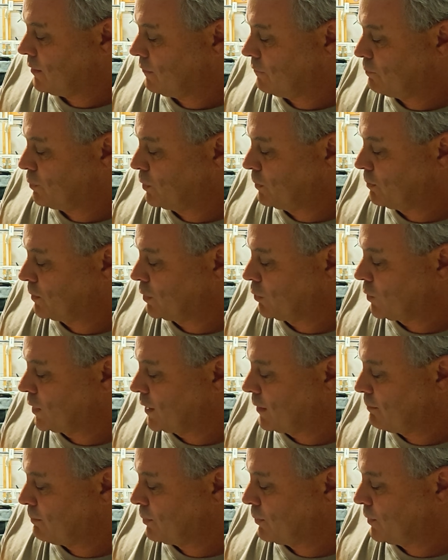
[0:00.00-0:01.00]
I've put my
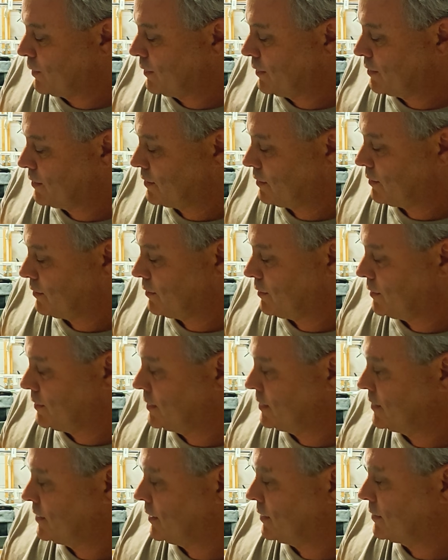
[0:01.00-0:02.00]
waypoints on
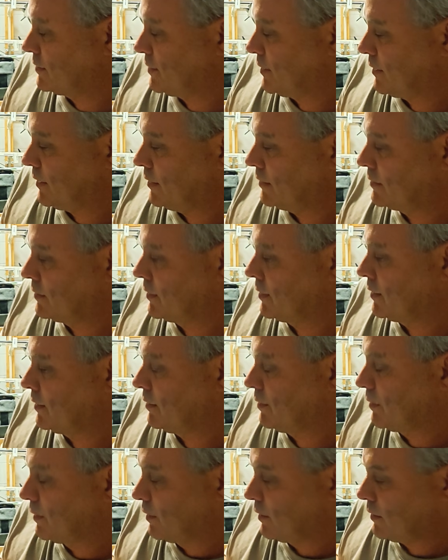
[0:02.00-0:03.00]
6 there. So,
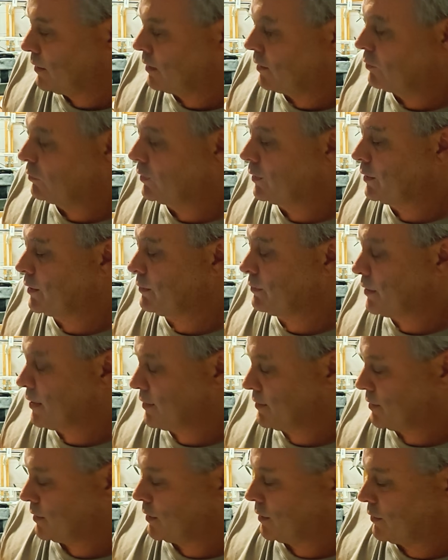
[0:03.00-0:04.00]
and the
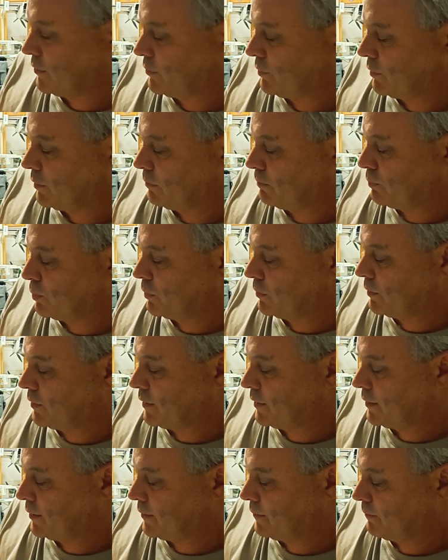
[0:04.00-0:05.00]
reason I thought I'd put
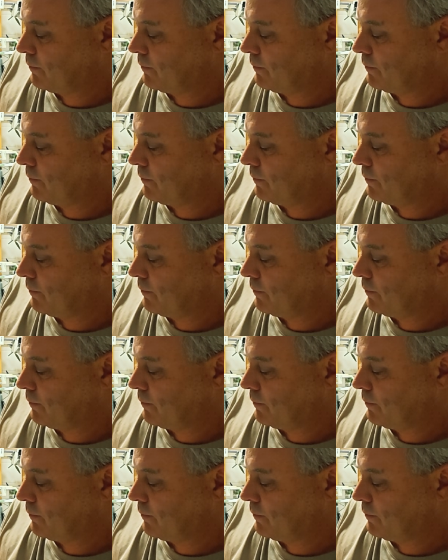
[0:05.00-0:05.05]
the